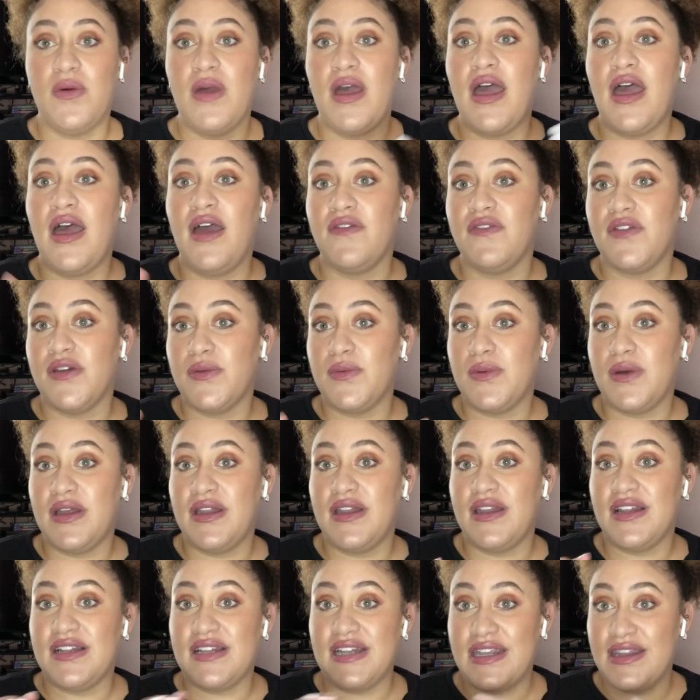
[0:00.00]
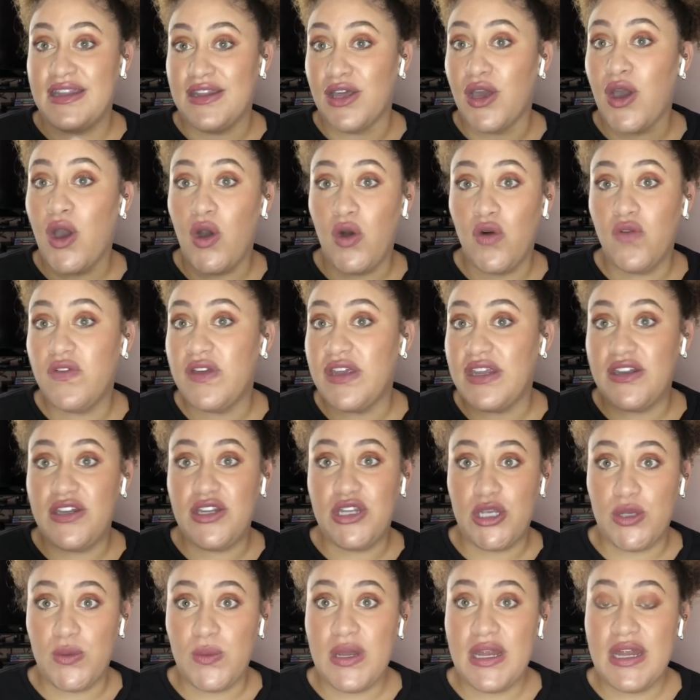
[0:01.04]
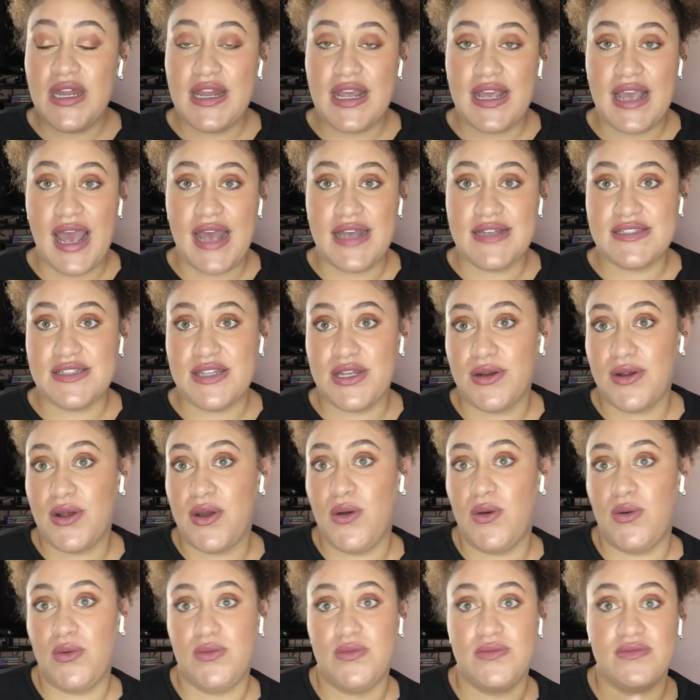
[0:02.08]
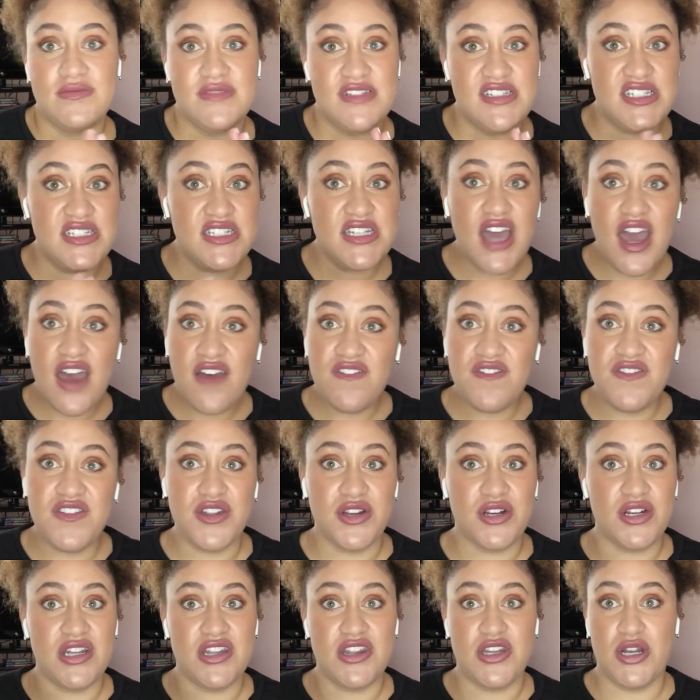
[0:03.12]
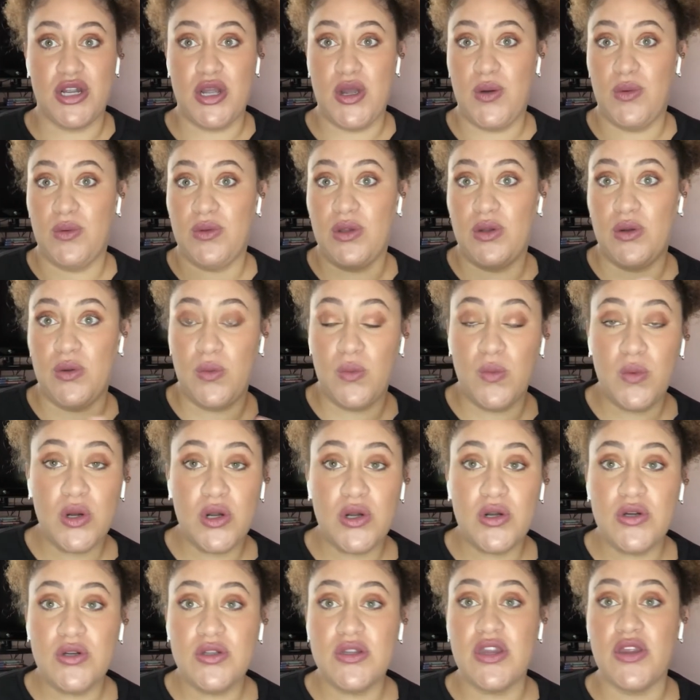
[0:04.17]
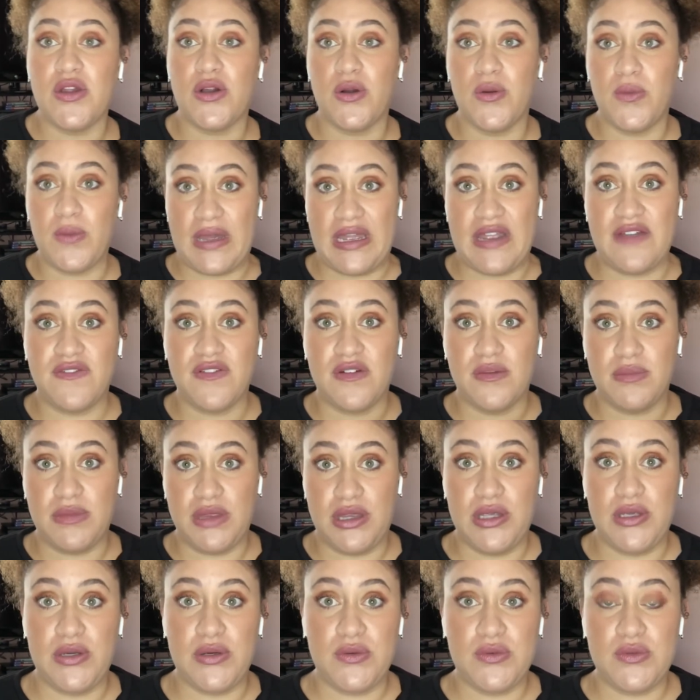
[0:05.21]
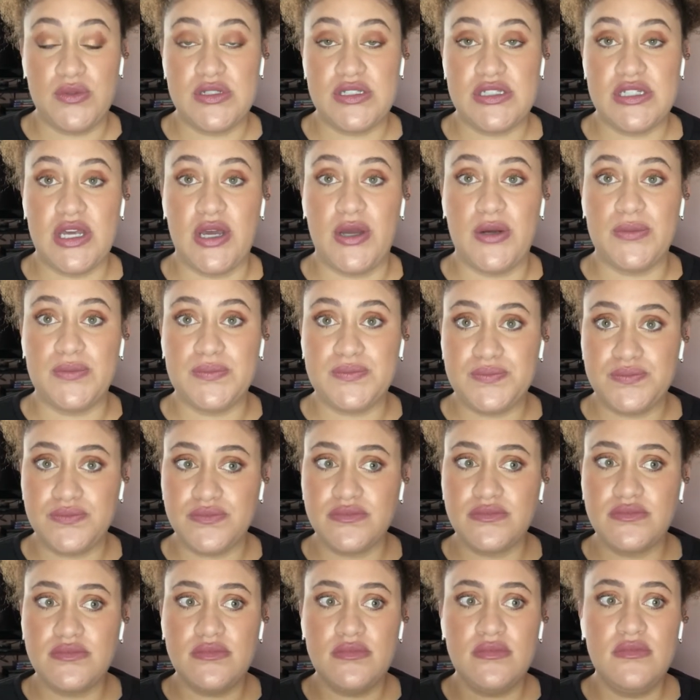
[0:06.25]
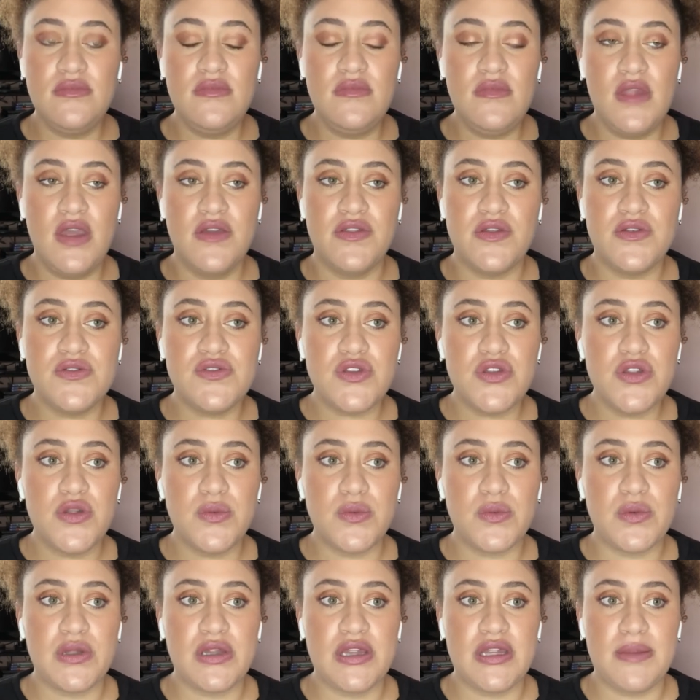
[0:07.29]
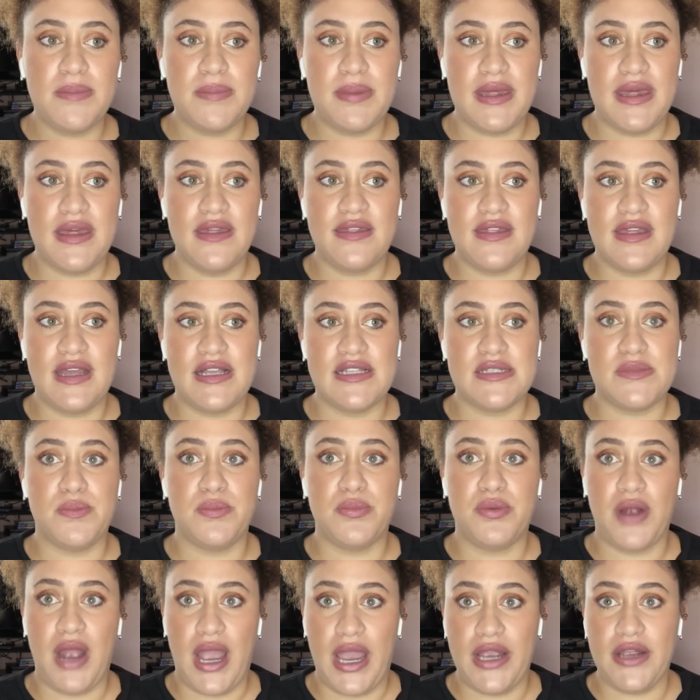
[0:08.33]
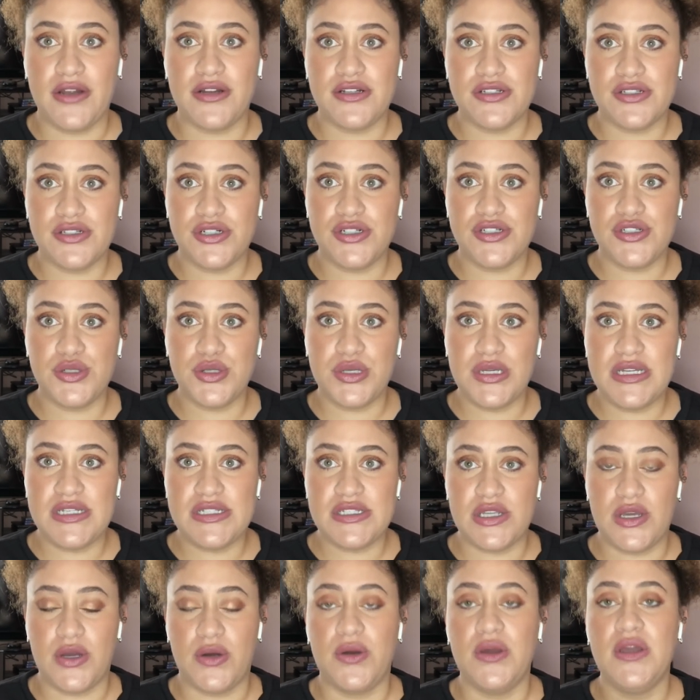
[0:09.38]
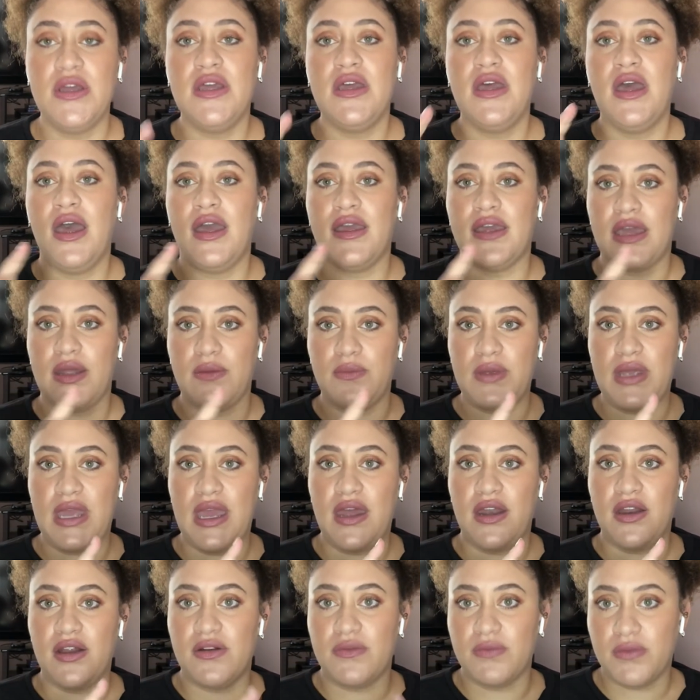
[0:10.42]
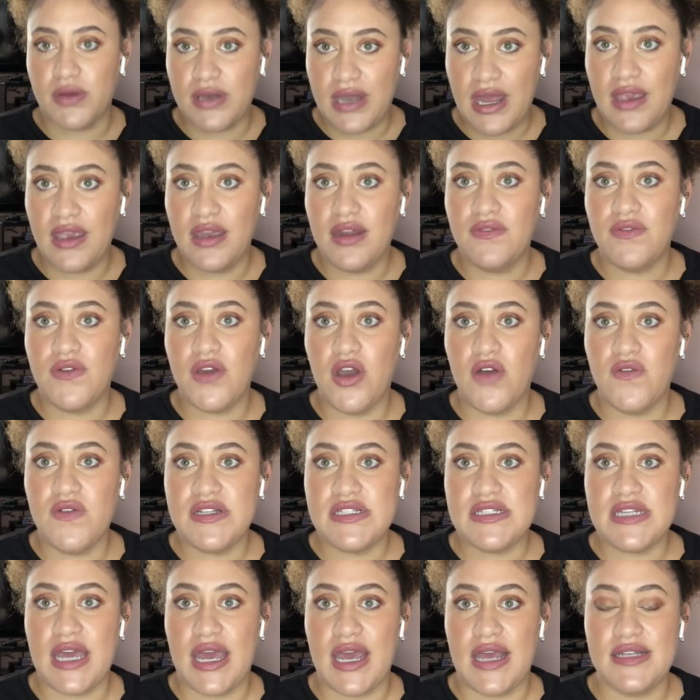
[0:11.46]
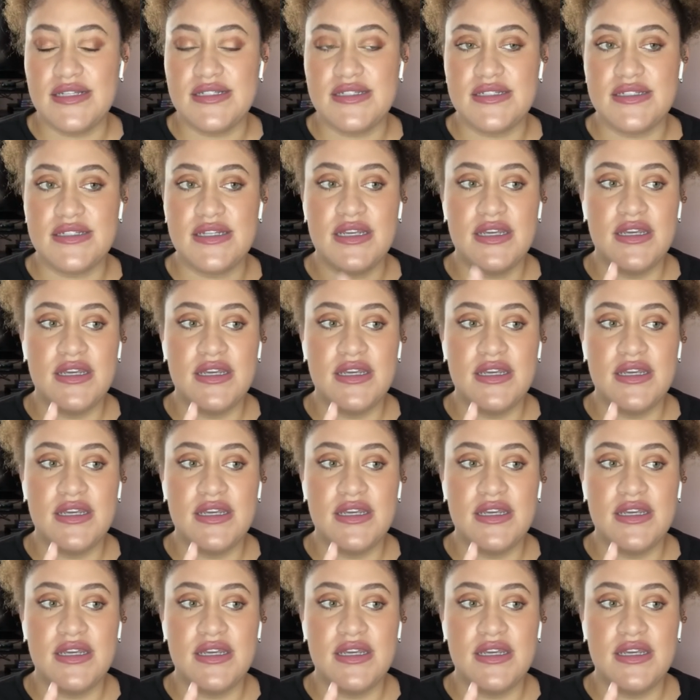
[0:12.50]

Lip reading: everyone in the COVID unit has their own stuff. They're in their own little world and they're away from you. So those are the really big things prior to surgery. So again, we had our negative COVID test.